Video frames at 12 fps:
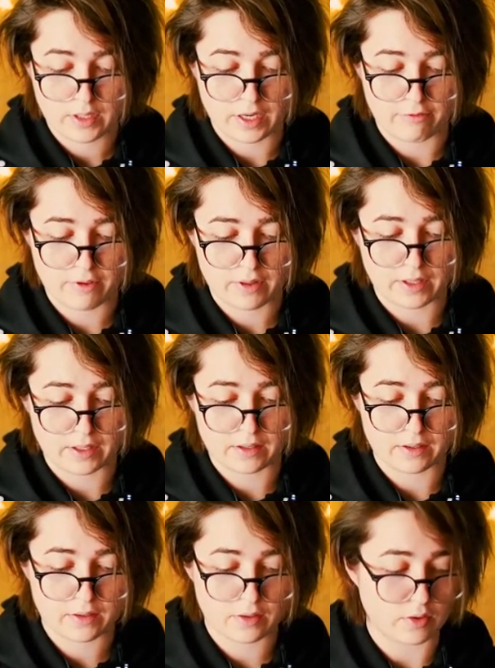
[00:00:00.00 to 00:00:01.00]
And I feel like
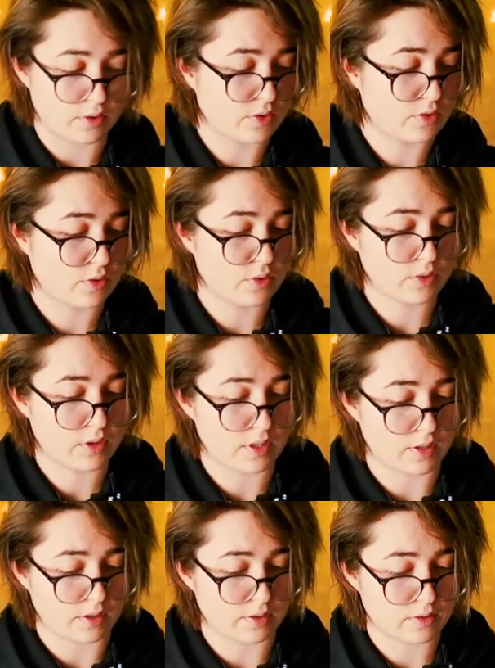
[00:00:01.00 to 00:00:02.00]
your truth
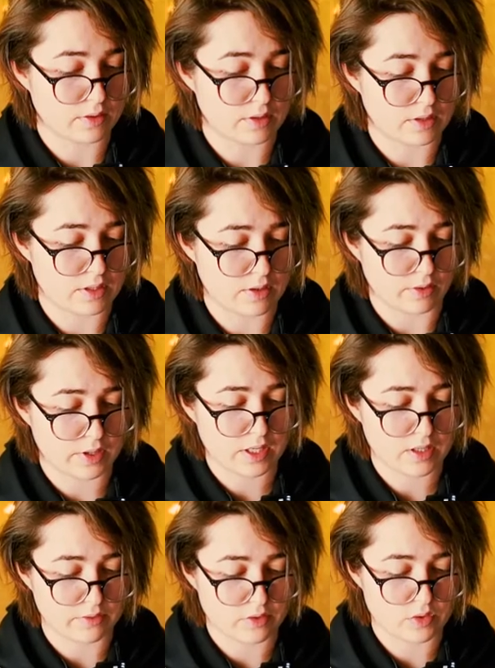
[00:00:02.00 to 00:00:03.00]
here, the, you know, the
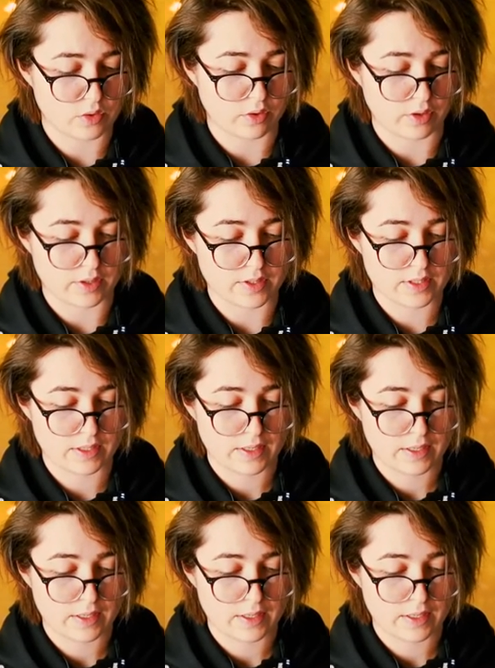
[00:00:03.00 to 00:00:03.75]
King of Swords,